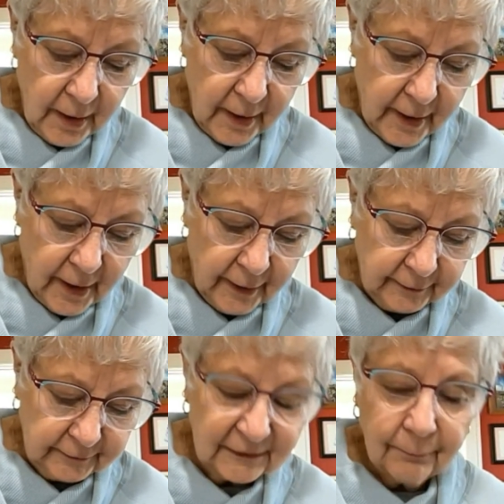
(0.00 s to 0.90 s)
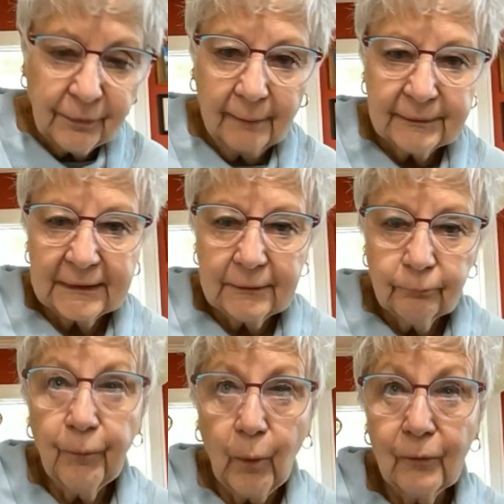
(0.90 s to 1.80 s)
And sometimes it
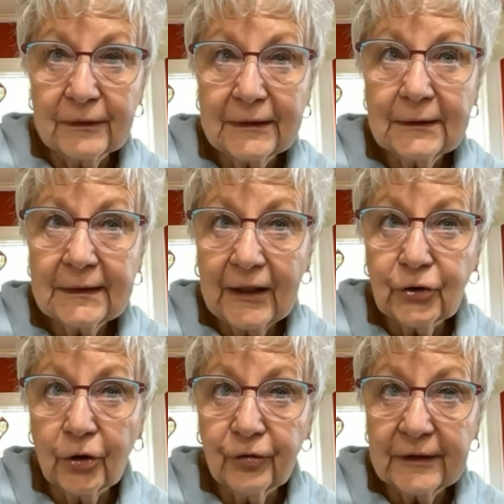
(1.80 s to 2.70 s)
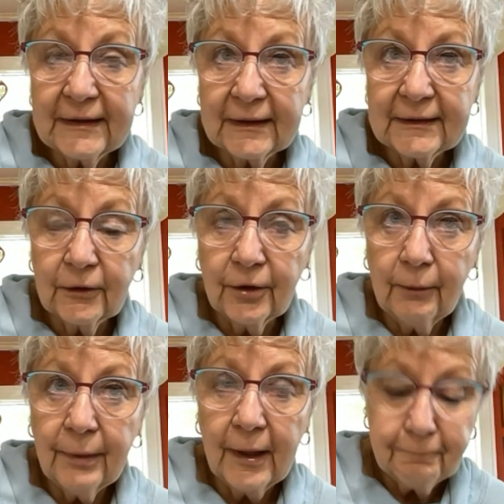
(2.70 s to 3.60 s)
was scheduled for
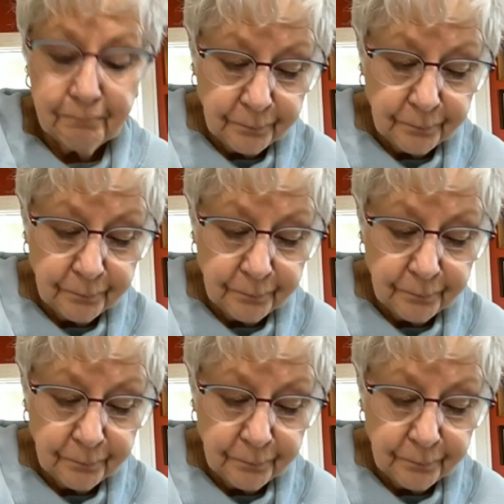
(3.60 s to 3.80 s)
6:30, but